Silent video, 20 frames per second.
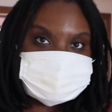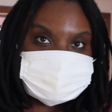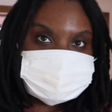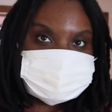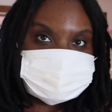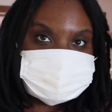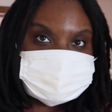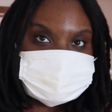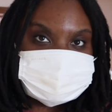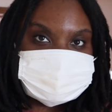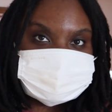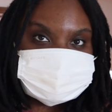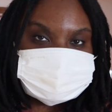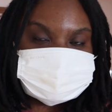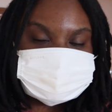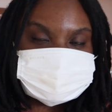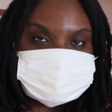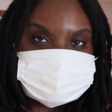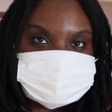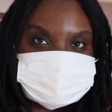Hey
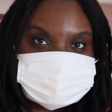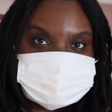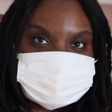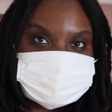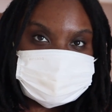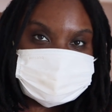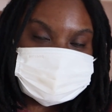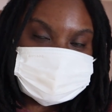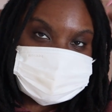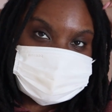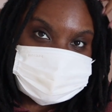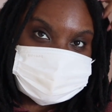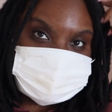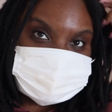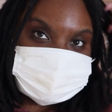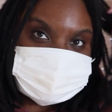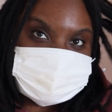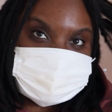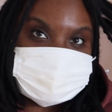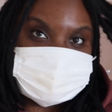guys, so we
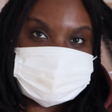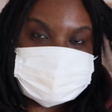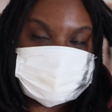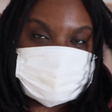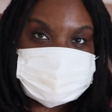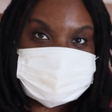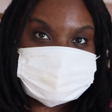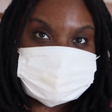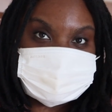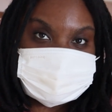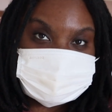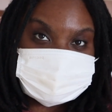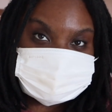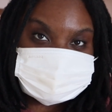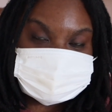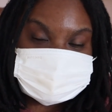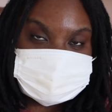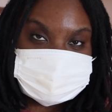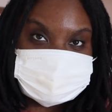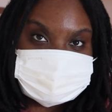are at my
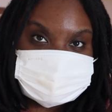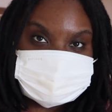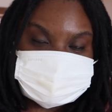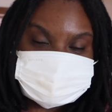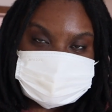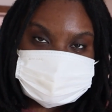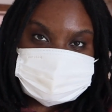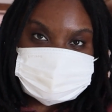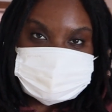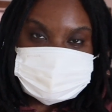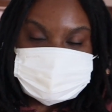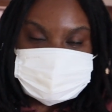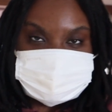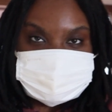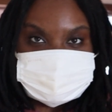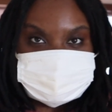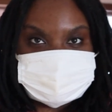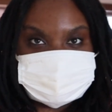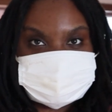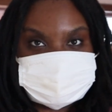mom's house,
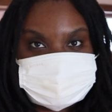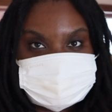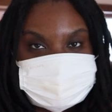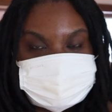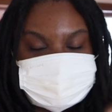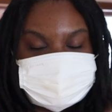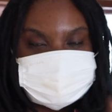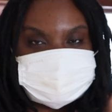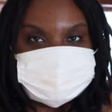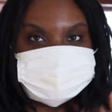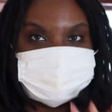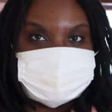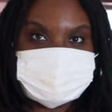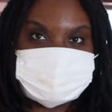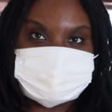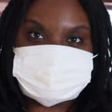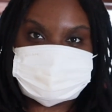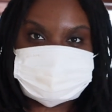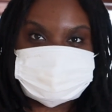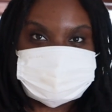and
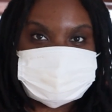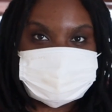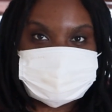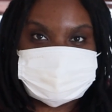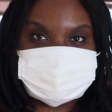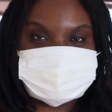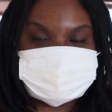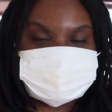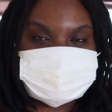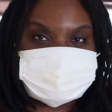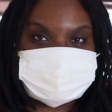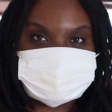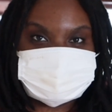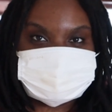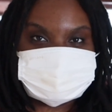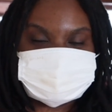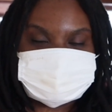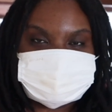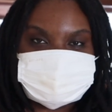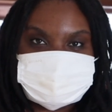as you already
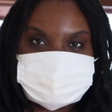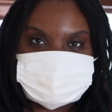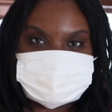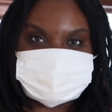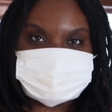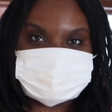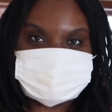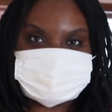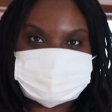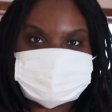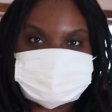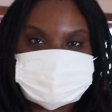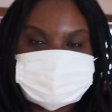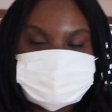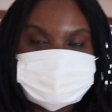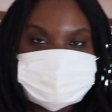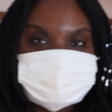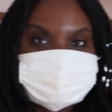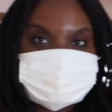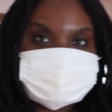know, today is
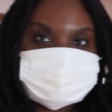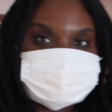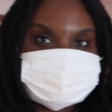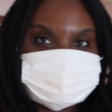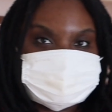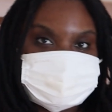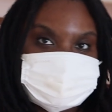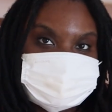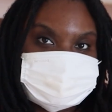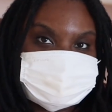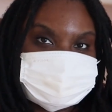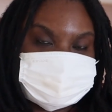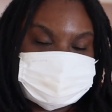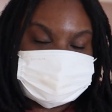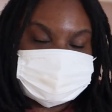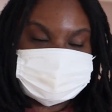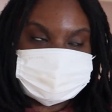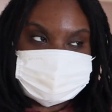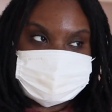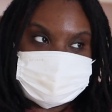
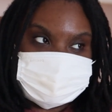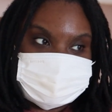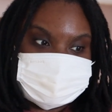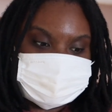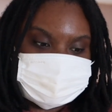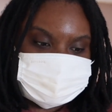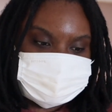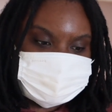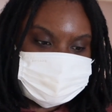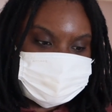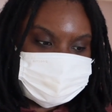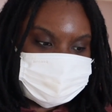sanding day.